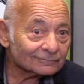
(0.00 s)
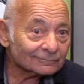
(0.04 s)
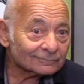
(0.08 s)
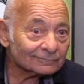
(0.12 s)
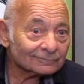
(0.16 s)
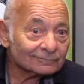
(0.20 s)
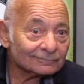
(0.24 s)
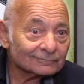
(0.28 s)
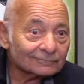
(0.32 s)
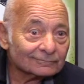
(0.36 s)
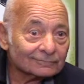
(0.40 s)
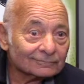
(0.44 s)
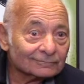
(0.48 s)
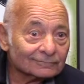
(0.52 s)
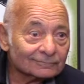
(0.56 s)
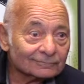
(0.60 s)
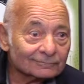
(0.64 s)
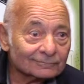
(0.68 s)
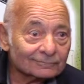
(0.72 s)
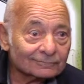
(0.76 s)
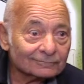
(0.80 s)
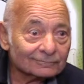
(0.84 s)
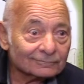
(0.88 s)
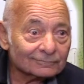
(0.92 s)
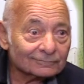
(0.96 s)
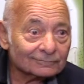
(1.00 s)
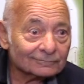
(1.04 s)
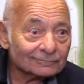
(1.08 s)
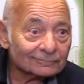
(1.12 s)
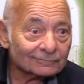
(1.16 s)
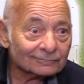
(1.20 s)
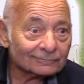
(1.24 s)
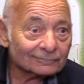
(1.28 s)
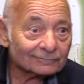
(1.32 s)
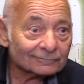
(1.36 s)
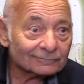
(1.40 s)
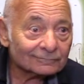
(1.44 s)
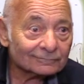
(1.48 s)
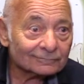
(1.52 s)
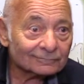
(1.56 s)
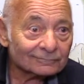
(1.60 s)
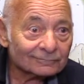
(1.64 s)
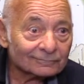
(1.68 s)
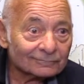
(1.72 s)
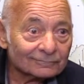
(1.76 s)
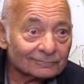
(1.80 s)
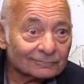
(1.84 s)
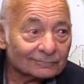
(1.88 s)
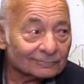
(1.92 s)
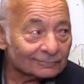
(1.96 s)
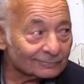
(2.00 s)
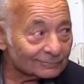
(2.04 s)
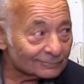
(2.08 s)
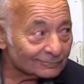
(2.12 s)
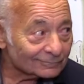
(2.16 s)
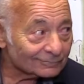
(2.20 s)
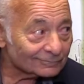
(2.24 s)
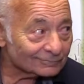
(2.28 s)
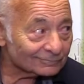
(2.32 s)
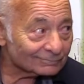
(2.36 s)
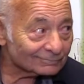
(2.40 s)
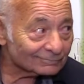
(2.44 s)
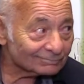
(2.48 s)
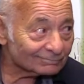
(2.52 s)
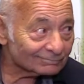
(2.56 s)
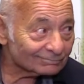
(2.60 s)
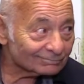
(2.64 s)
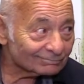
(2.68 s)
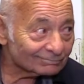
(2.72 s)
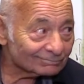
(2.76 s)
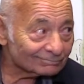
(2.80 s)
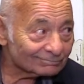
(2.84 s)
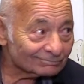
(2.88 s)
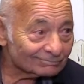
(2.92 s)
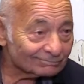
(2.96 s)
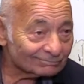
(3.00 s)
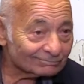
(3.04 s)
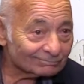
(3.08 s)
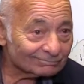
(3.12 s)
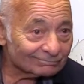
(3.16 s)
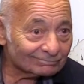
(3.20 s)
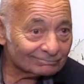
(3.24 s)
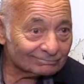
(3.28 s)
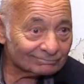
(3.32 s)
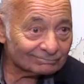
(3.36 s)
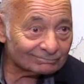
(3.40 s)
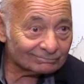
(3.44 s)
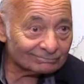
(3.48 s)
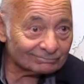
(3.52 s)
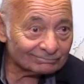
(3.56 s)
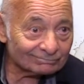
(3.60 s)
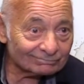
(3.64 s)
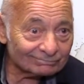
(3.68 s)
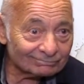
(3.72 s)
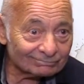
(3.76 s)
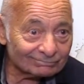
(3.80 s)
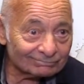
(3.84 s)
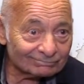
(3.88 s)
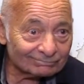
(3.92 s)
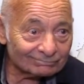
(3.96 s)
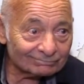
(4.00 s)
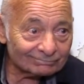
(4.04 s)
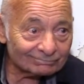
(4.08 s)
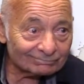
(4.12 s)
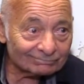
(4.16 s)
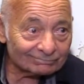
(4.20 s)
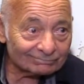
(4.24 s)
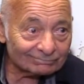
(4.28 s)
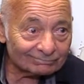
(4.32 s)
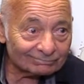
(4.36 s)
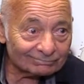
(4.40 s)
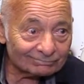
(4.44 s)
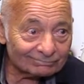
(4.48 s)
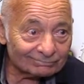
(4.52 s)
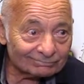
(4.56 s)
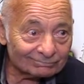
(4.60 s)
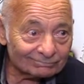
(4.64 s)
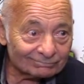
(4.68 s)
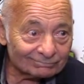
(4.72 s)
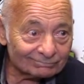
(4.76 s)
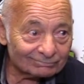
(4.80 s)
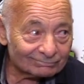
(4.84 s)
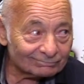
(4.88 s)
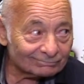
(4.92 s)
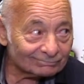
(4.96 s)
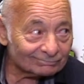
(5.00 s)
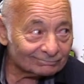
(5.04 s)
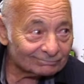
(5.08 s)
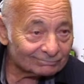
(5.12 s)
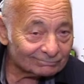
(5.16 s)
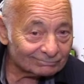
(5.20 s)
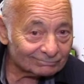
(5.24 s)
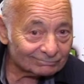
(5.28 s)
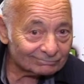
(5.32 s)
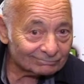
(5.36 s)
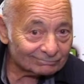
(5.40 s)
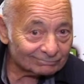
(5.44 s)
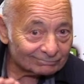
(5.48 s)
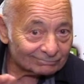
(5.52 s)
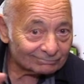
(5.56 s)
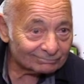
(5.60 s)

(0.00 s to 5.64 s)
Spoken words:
[no speech]